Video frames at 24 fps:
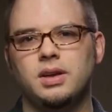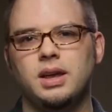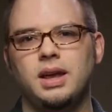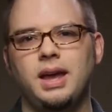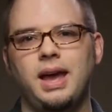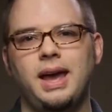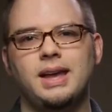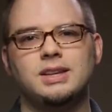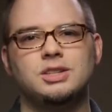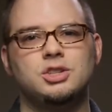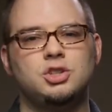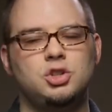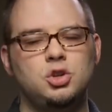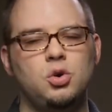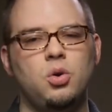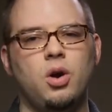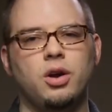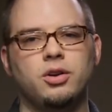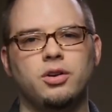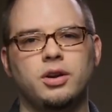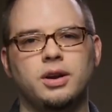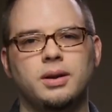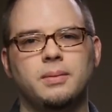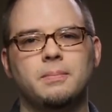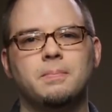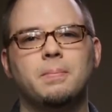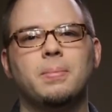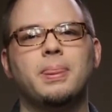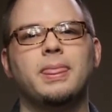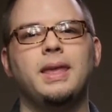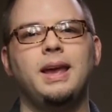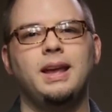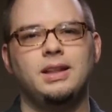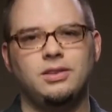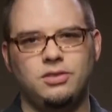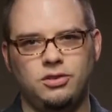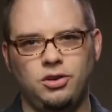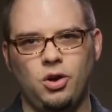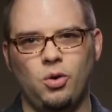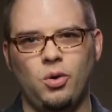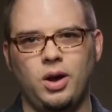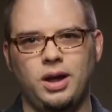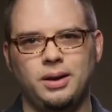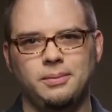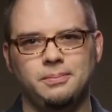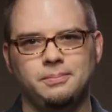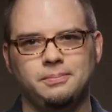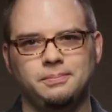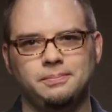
as 200, and so on.